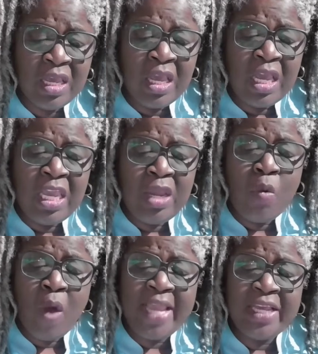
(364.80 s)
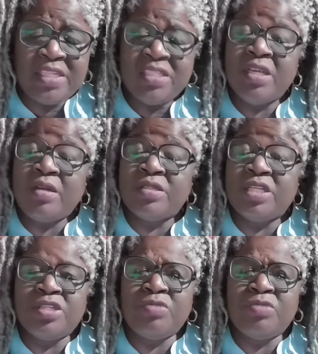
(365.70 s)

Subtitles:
He quite considers his